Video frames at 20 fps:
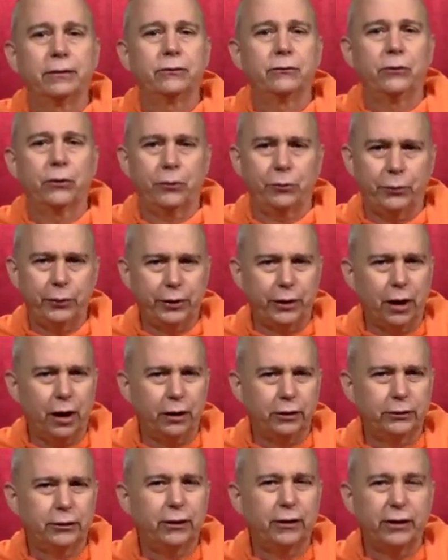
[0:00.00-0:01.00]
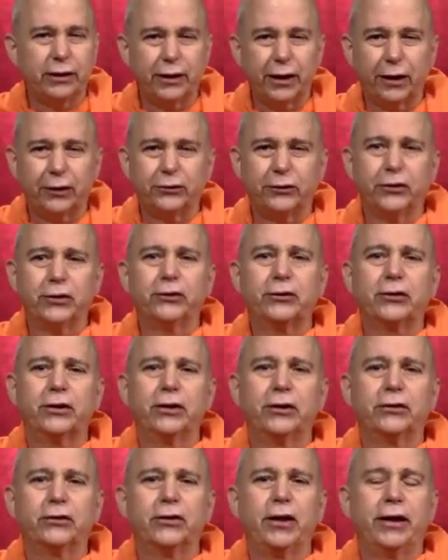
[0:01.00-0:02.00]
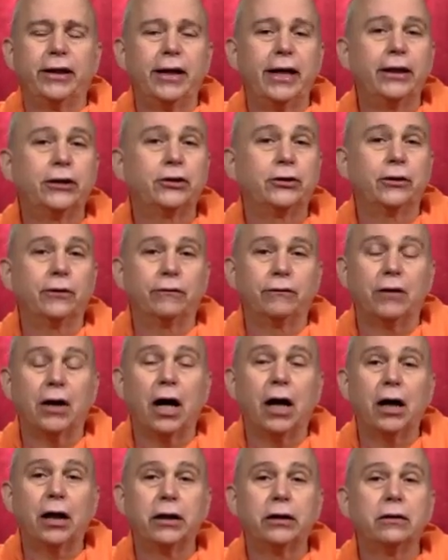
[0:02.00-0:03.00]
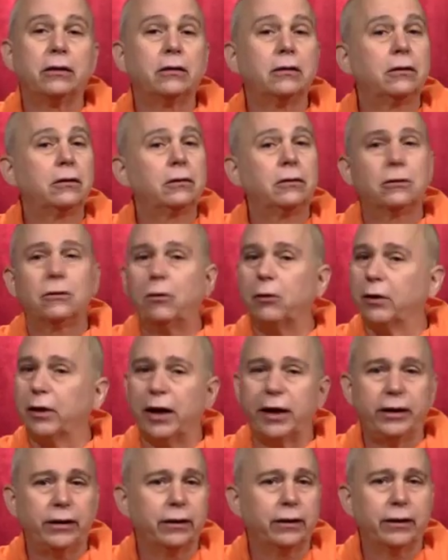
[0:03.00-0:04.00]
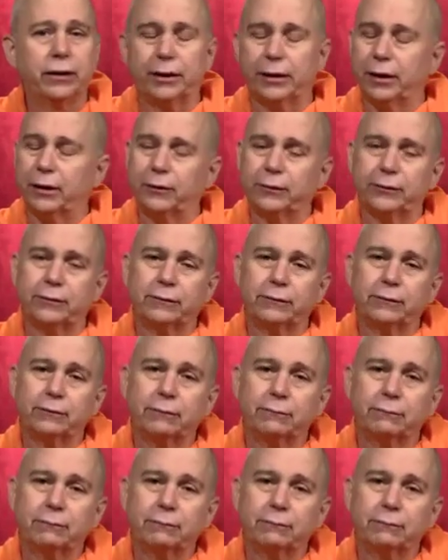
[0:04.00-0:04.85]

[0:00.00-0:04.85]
with regard to the existence and nature of God or anything else.